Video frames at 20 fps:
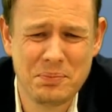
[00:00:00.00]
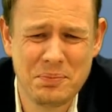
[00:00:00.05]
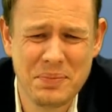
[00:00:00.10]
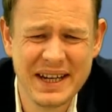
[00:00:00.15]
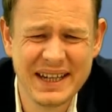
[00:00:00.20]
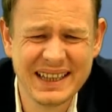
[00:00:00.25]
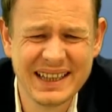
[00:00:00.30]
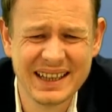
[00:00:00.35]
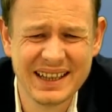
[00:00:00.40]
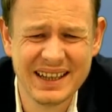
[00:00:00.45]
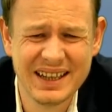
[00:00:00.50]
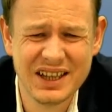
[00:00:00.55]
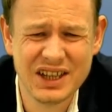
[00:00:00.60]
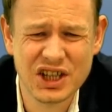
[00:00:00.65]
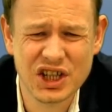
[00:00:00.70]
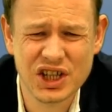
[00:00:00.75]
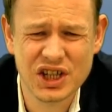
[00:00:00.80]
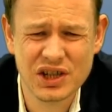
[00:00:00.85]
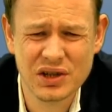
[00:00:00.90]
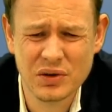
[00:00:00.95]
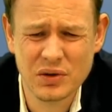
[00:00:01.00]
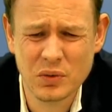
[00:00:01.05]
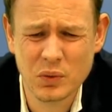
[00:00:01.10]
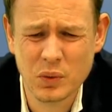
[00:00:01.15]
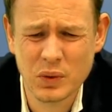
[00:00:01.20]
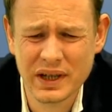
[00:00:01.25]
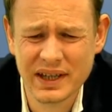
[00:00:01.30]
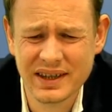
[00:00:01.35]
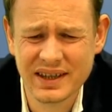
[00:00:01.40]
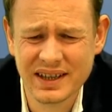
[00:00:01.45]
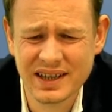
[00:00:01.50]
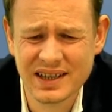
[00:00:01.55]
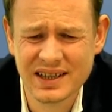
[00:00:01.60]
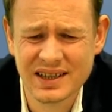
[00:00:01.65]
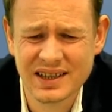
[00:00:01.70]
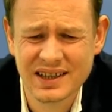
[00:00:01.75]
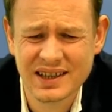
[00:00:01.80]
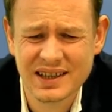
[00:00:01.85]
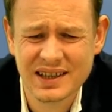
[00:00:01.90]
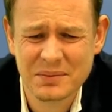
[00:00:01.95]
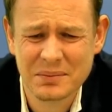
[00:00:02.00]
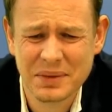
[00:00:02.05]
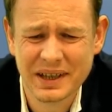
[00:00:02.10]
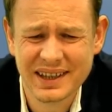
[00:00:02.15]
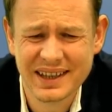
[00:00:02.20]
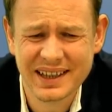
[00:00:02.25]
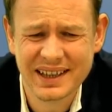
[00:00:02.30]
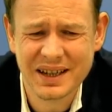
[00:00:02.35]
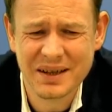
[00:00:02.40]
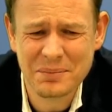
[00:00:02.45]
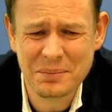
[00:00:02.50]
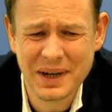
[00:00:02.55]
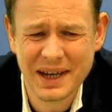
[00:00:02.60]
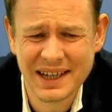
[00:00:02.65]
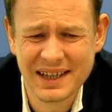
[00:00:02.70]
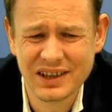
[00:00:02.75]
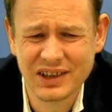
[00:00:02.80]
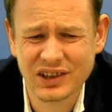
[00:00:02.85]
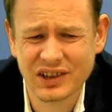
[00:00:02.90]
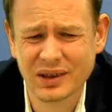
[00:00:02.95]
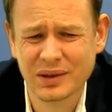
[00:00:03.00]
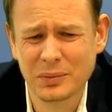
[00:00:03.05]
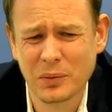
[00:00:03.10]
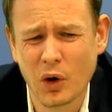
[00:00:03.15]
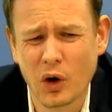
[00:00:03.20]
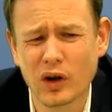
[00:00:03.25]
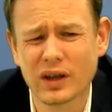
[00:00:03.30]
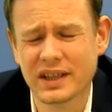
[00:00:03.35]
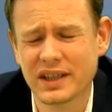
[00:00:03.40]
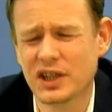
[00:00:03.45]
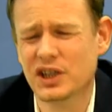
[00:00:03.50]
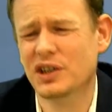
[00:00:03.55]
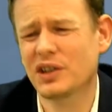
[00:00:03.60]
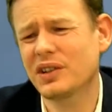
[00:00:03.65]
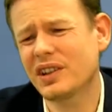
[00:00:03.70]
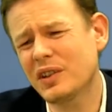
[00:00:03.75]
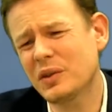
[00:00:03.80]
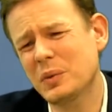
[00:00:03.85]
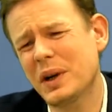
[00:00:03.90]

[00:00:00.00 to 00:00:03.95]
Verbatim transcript: big issue with it, but there are many small issues. It's